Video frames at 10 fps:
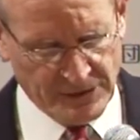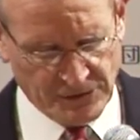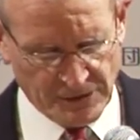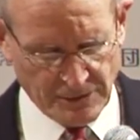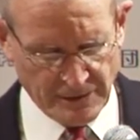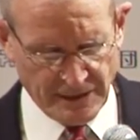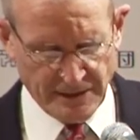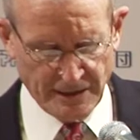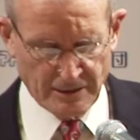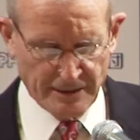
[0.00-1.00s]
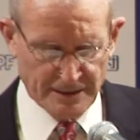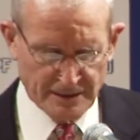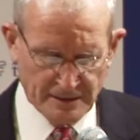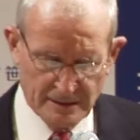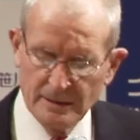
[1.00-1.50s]
in the security
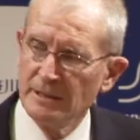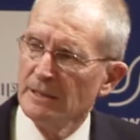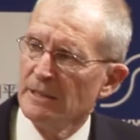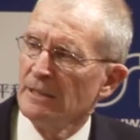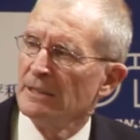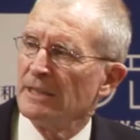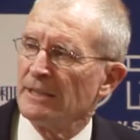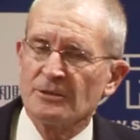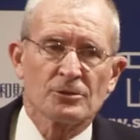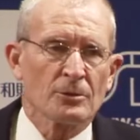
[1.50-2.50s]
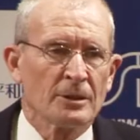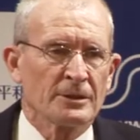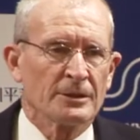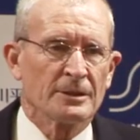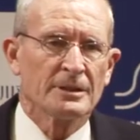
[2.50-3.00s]
area. And
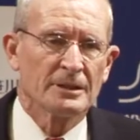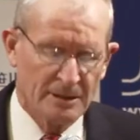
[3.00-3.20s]
stronger